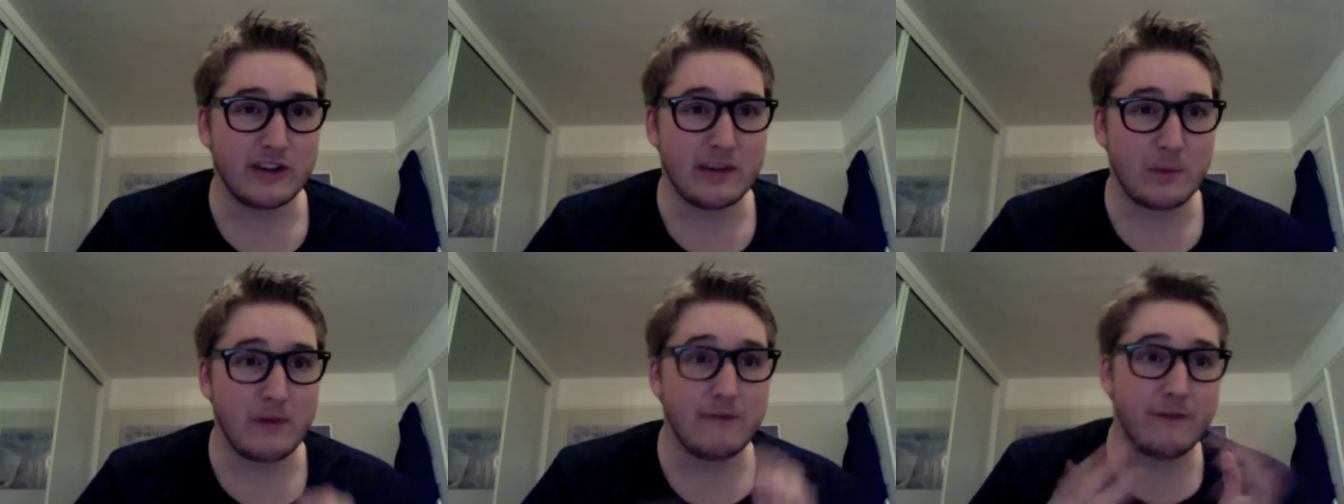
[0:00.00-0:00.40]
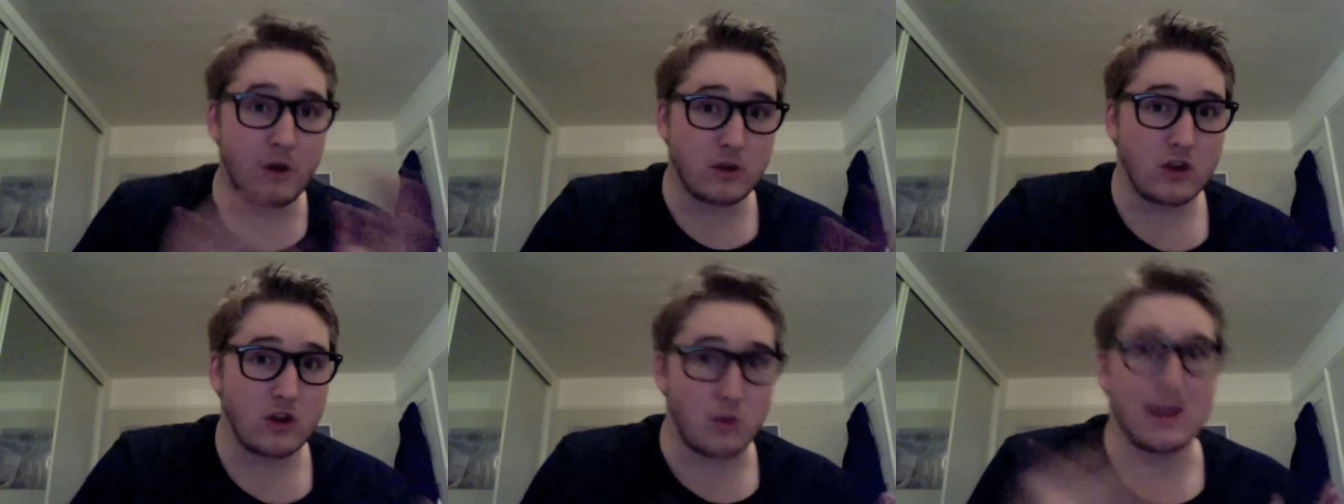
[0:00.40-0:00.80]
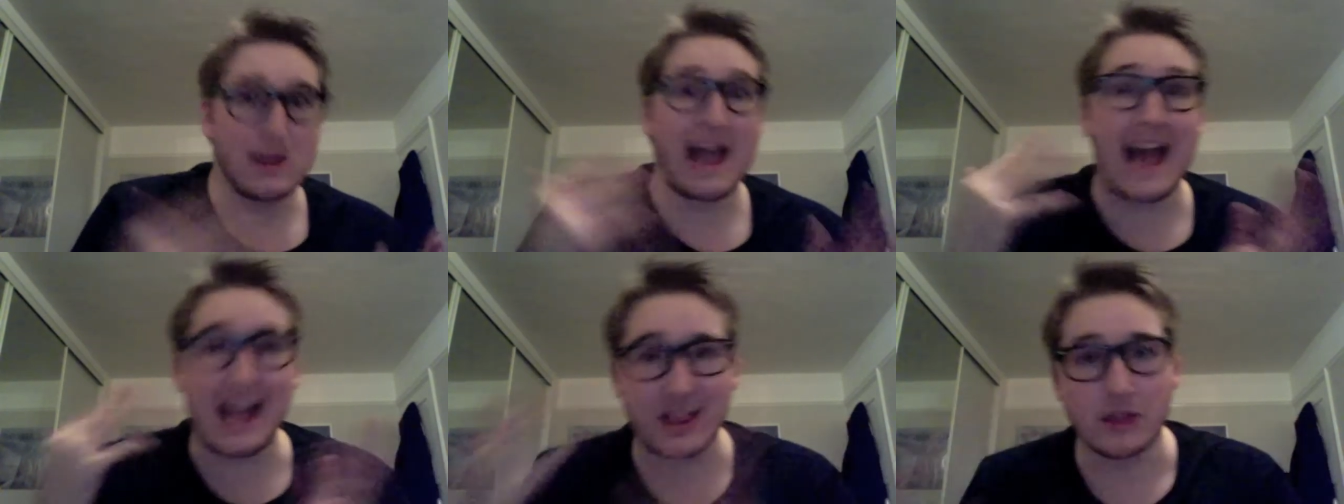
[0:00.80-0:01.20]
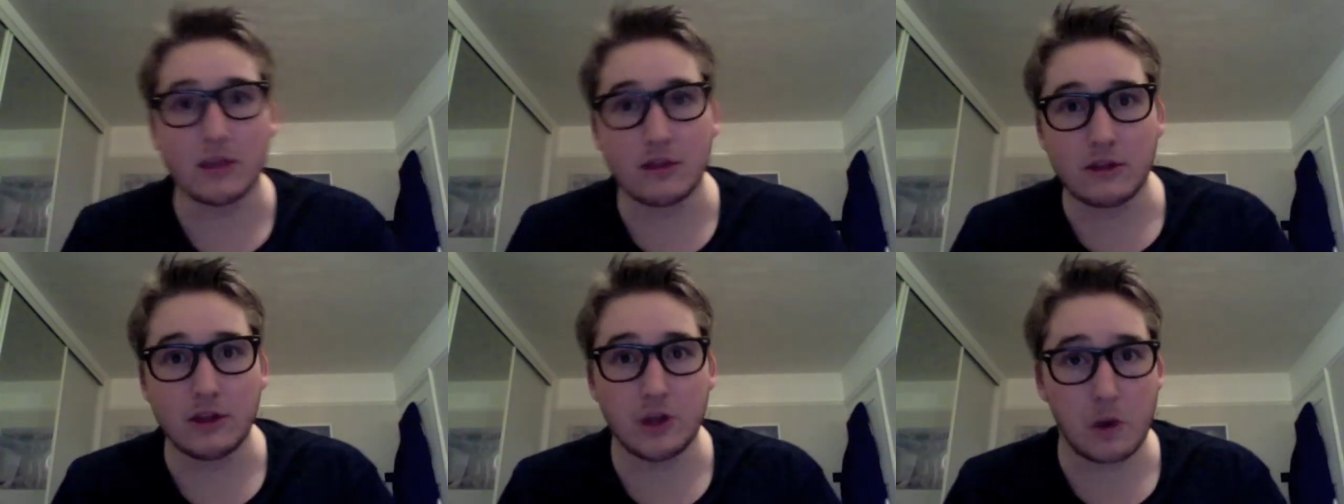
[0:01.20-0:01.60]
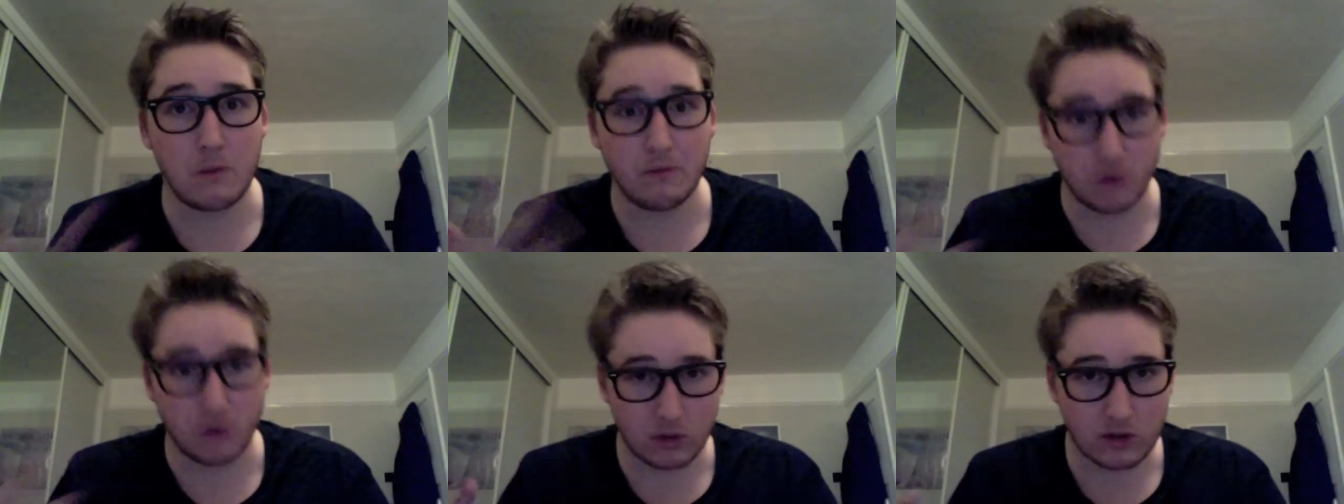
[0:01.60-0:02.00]
with photos and, you know,
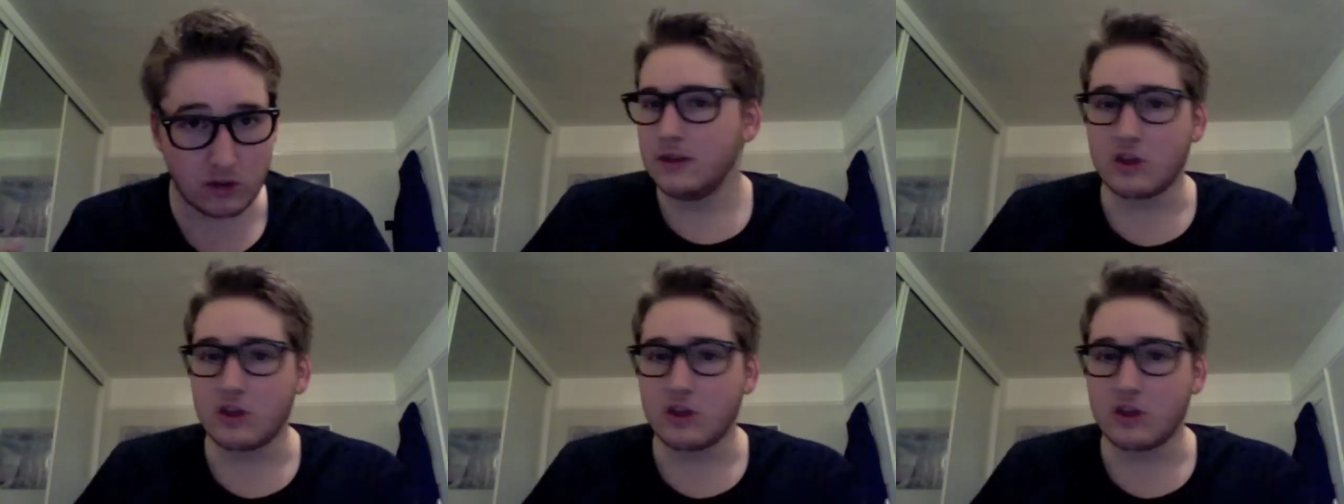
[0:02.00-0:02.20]
vlogs.